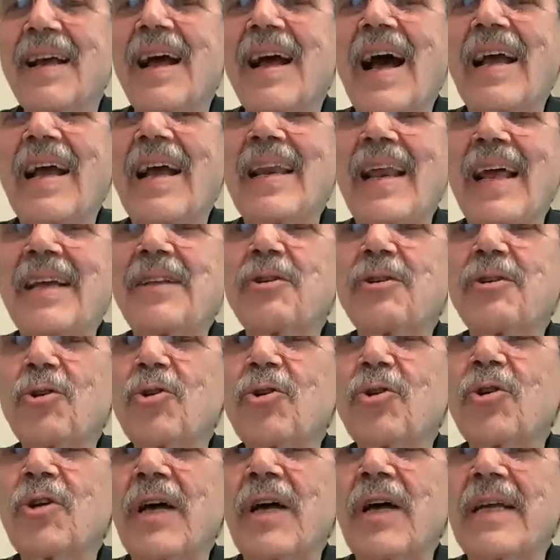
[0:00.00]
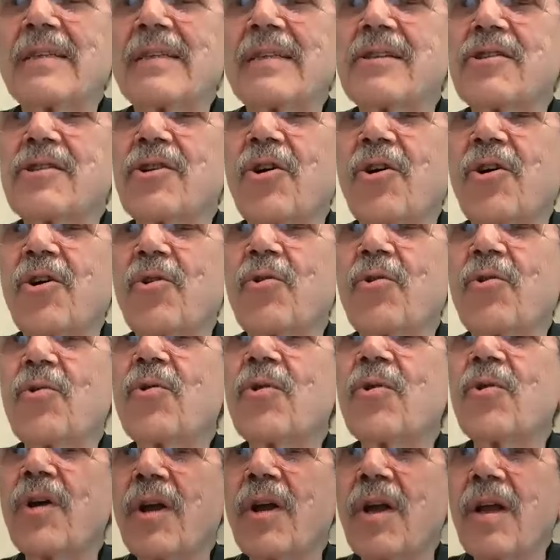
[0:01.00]
I like to do that show
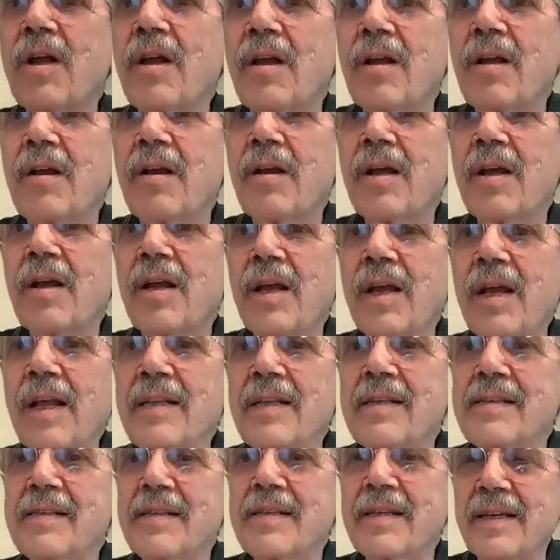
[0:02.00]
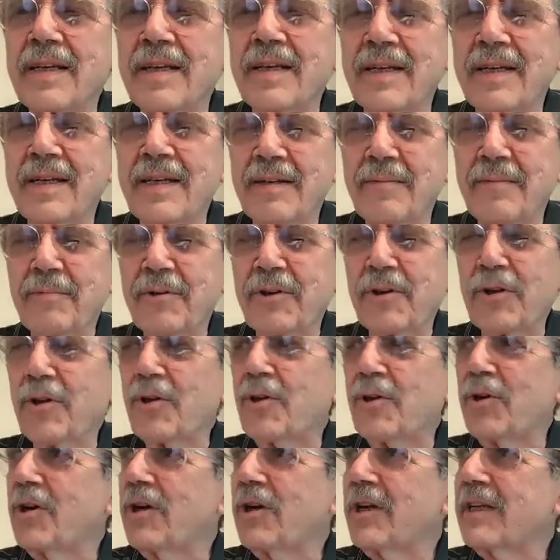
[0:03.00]
it's uh, what do you
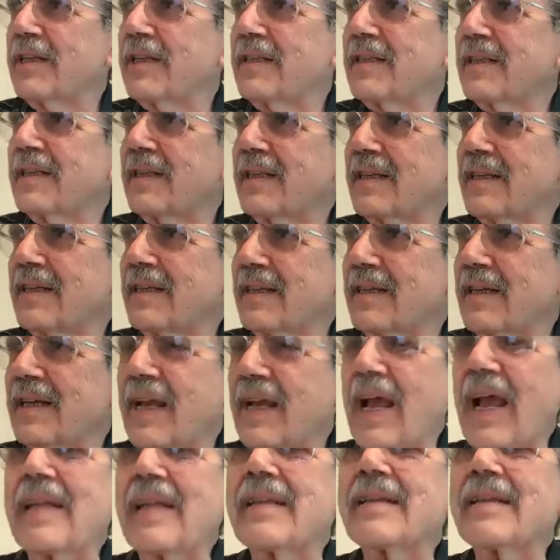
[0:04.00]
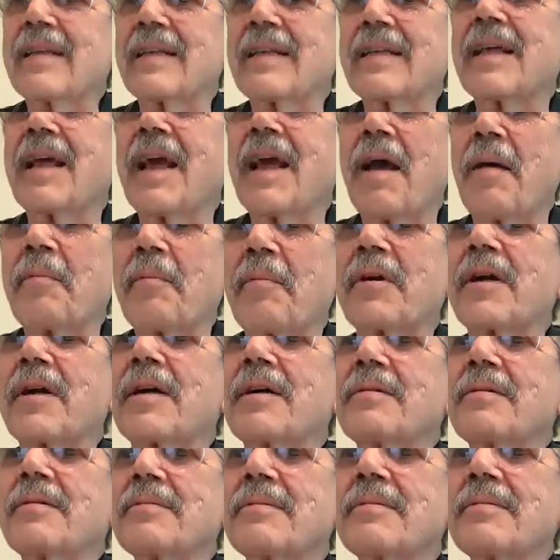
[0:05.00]
call it? Uh, candid camera.